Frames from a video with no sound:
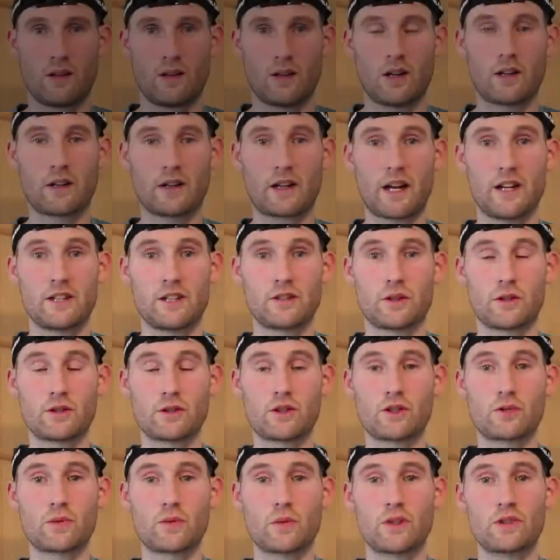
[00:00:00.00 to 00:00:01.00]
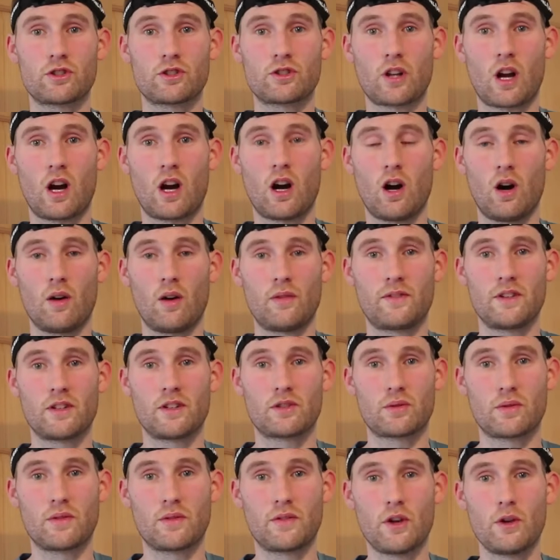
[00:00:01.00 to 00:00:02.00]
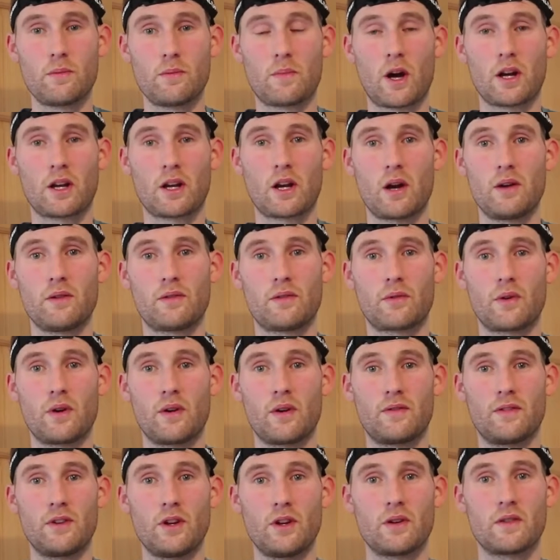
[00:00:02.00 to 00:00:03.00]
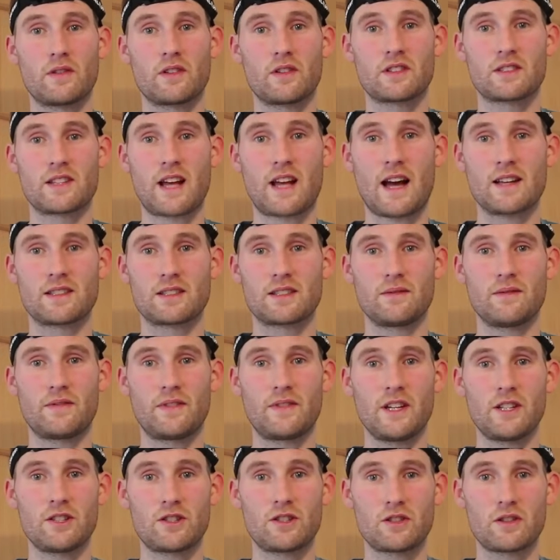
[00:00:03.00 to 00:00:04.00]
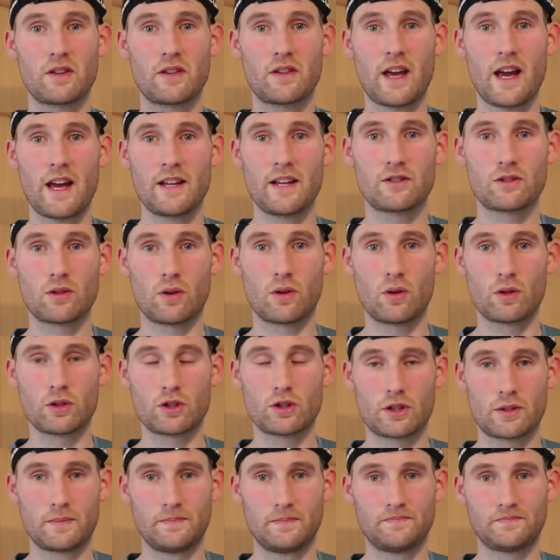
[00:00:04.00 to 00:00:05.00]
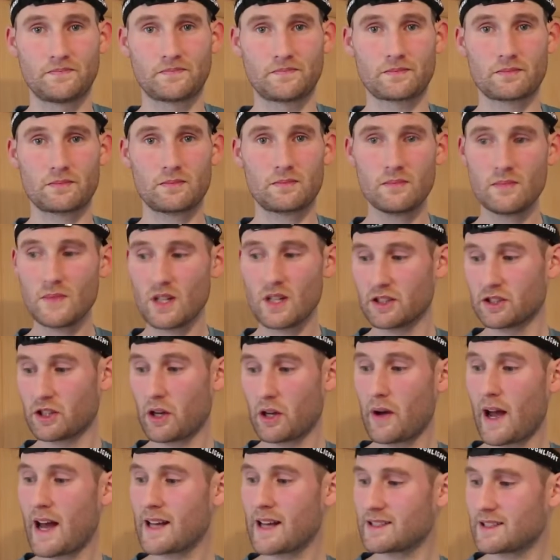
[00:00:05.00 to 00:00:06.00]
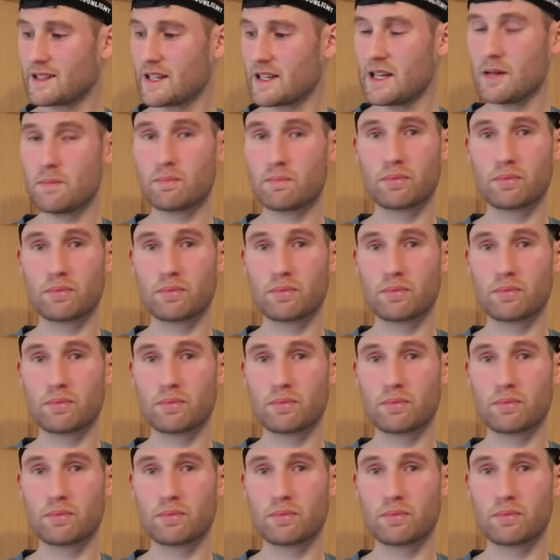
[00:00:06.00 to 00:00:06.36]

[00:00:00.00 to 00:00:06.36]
Okay, so I just want to start off this review by going through a few of the stats and features of the head torch. So as the